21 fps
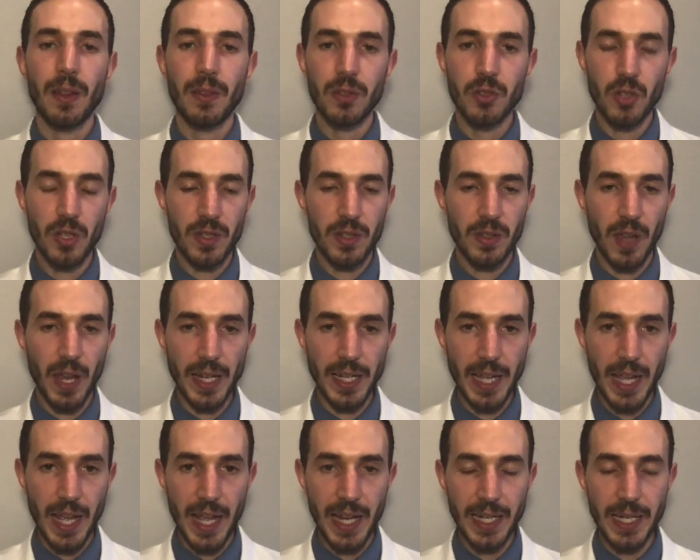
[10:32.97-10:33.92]
Just like
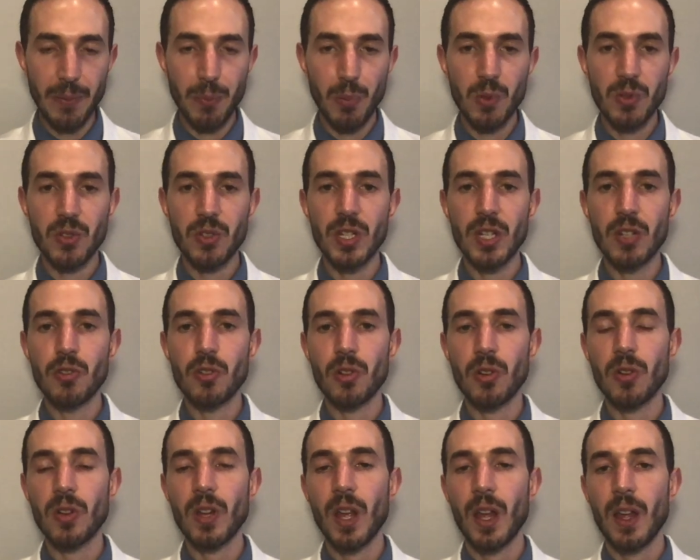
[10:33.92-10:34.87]
any
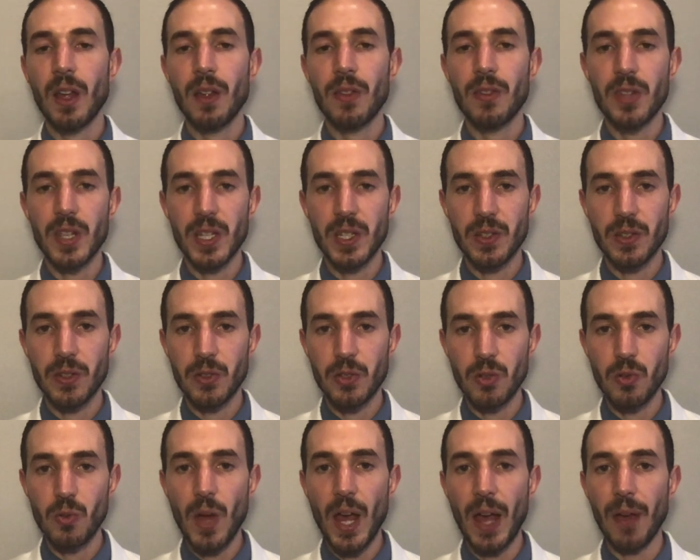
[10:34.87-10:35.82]
procedure, these
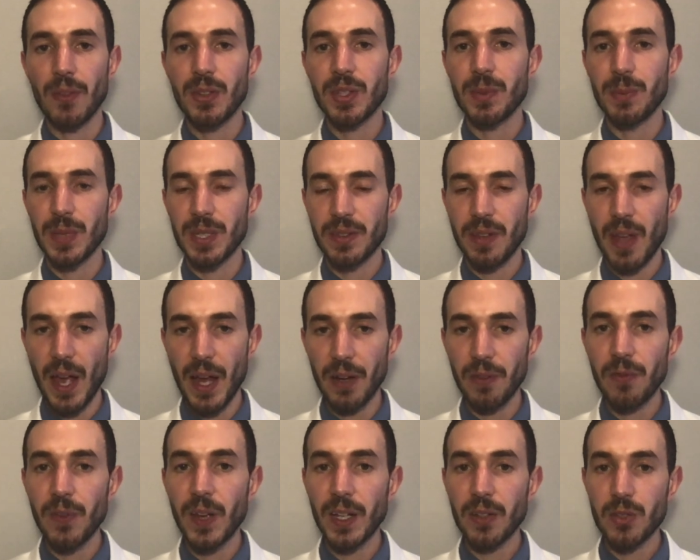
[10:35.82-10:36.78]
do have some side
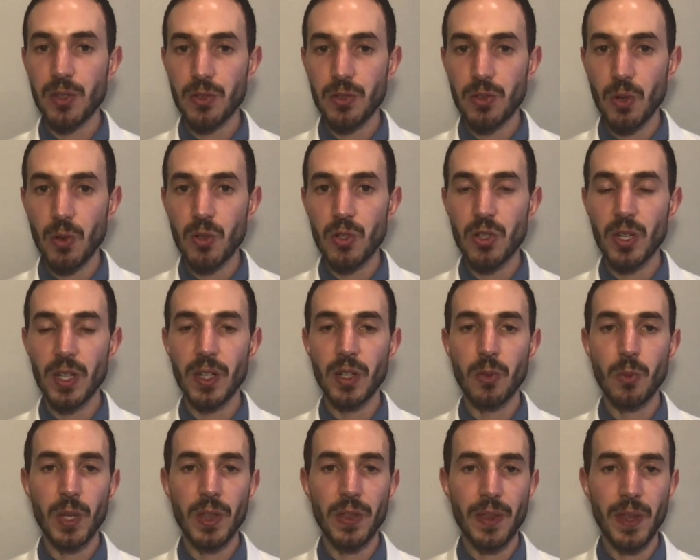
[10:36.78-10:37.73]
effects associated
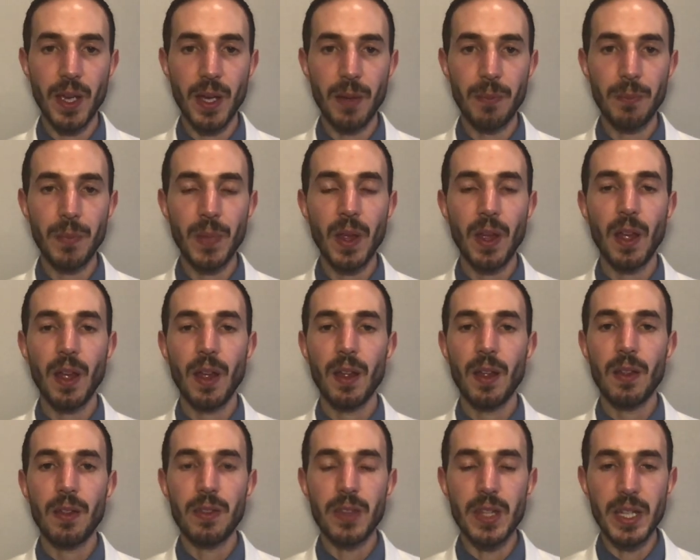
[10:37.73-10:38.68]
with them.
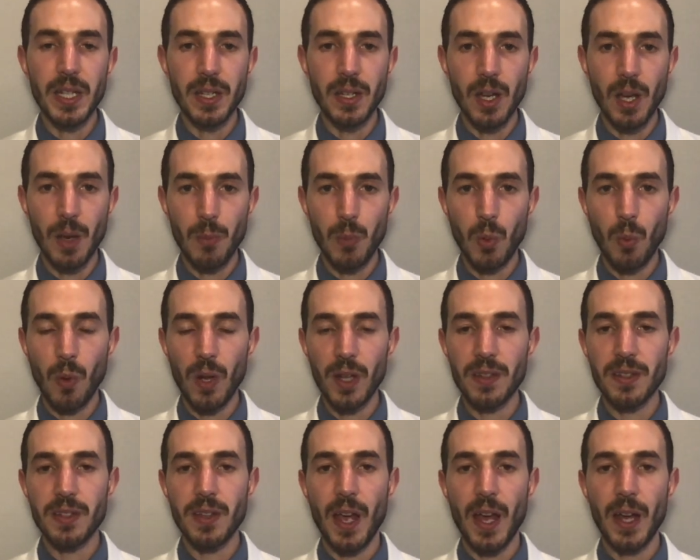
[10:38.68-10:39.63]
The number one
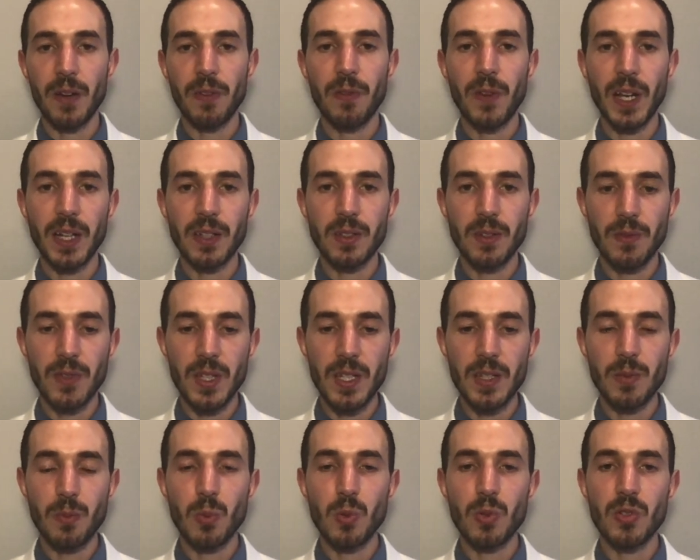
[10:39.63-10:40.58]
side effect of
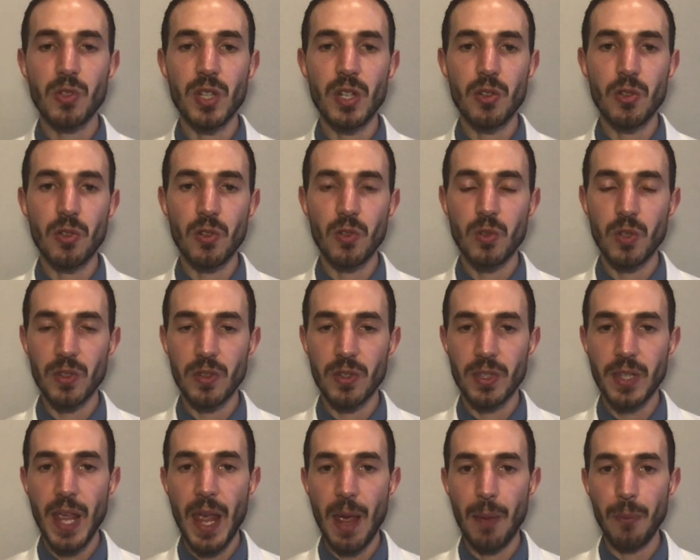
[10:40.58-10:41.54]
these procedures is
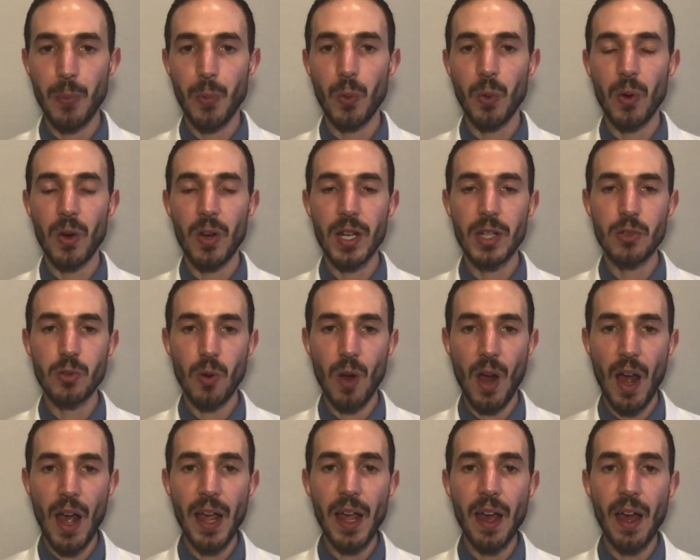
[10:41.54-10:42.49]
temporary
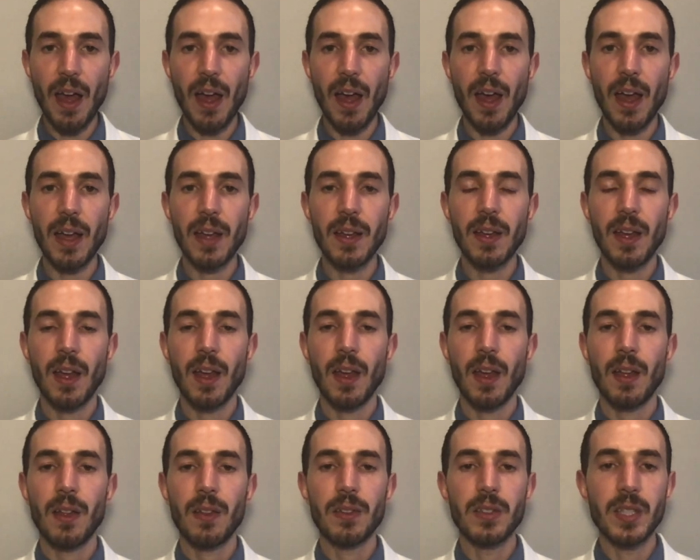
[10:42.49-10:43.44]
dry eye.
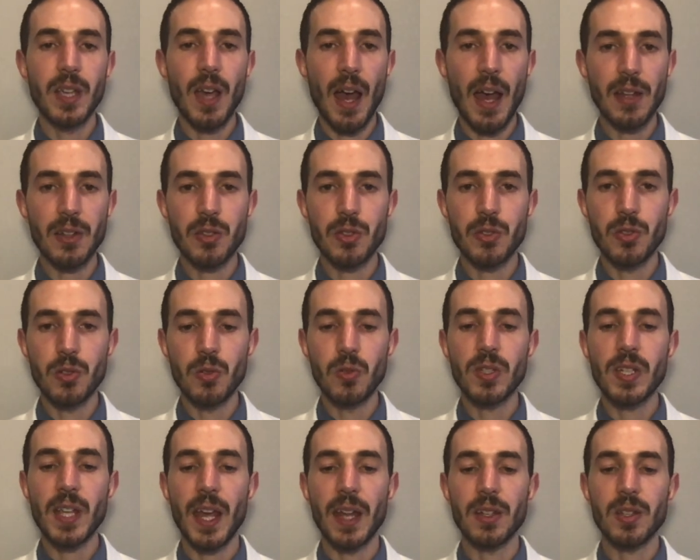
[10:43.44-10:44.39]
The eyes do
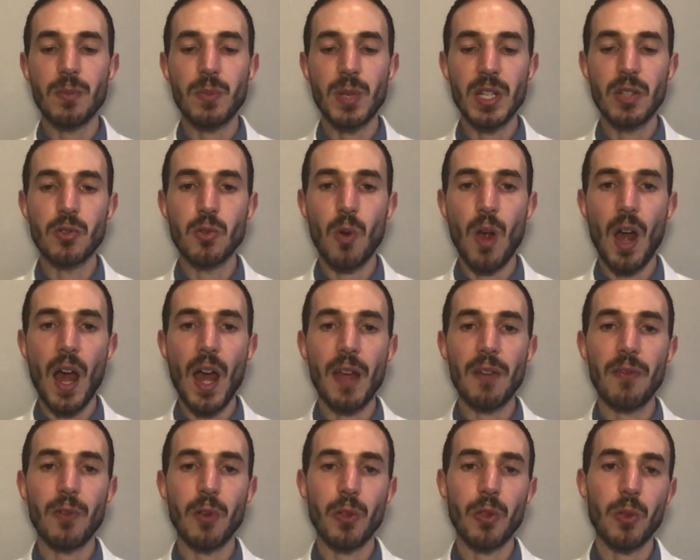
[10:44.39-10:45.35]
tend to be dry
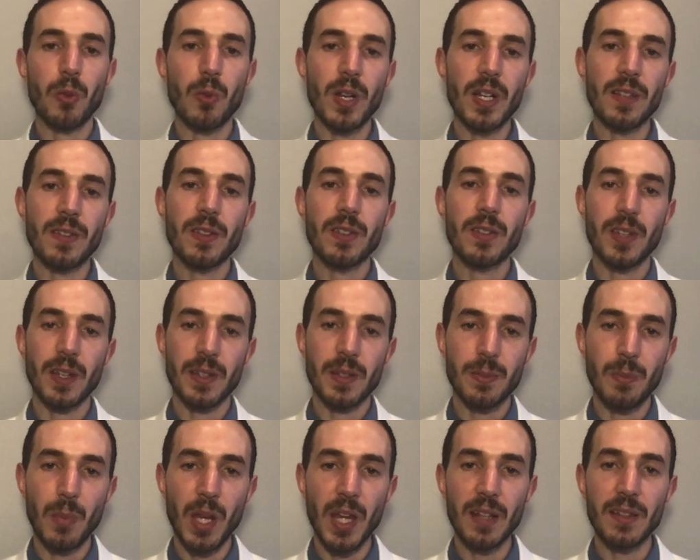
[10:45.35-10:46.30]
for 3 to 6
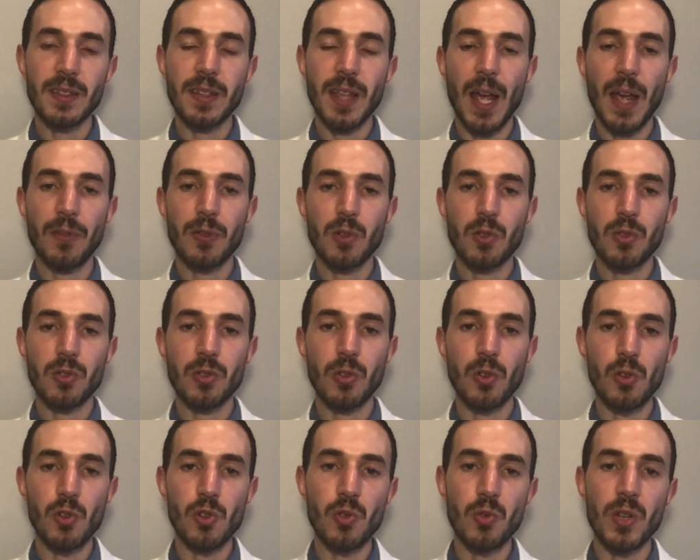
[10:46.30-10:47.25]
months after
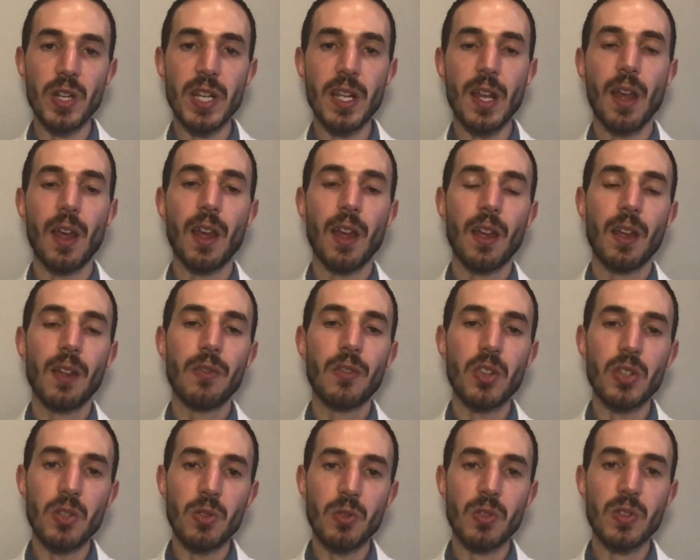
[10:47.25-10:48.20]
surgery. The
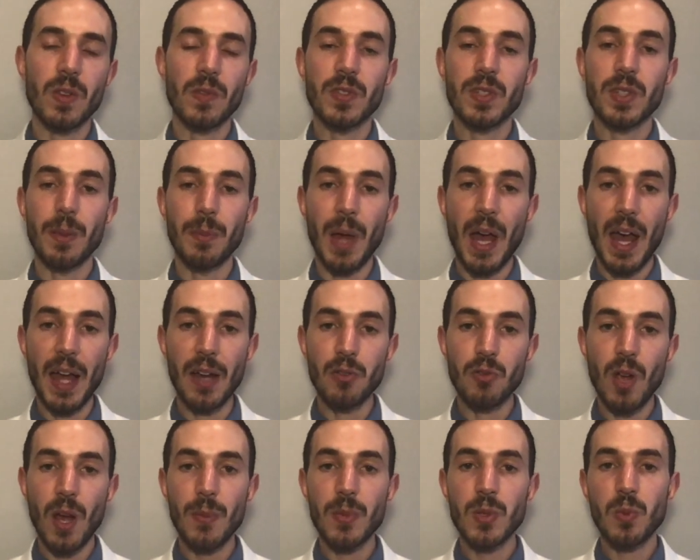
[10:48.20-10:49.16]
use of some eye
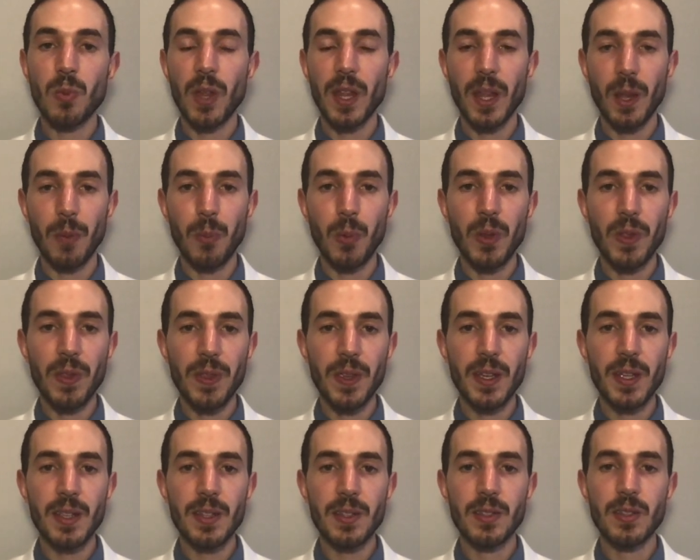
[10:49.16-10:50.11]
drops will help with
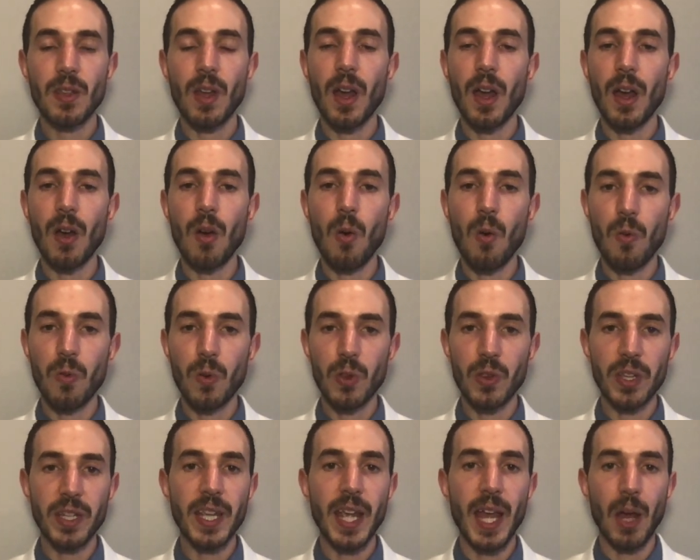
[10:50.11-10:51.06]
this,
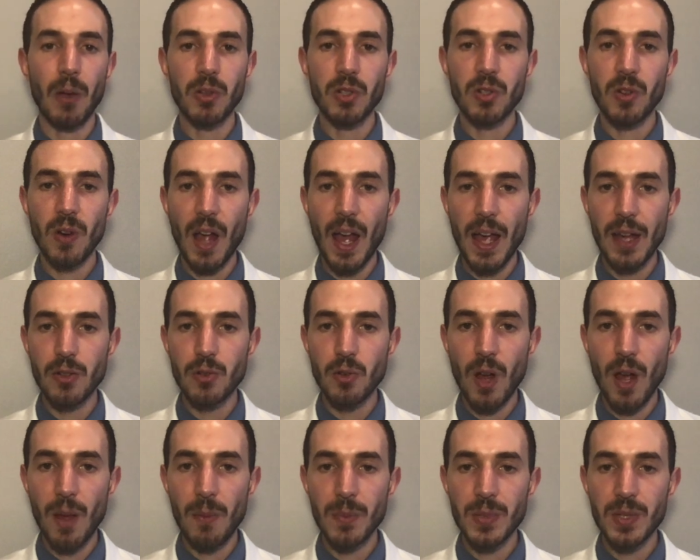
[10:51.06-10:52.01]
over-the-counter eye
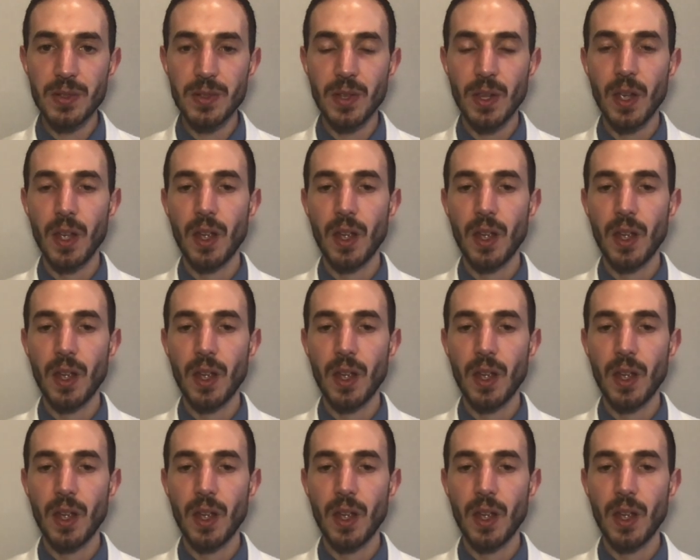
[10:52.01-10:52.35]
drops.